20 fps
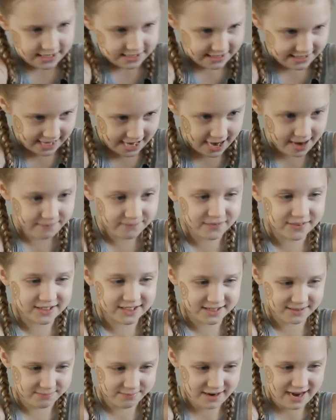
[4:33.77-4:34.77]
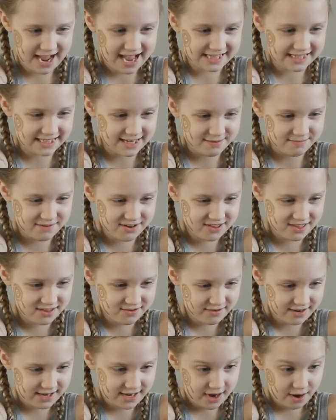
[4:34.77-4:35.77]
Time for surprise number
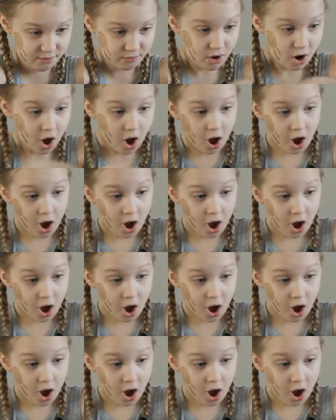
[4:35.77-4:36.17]
three now.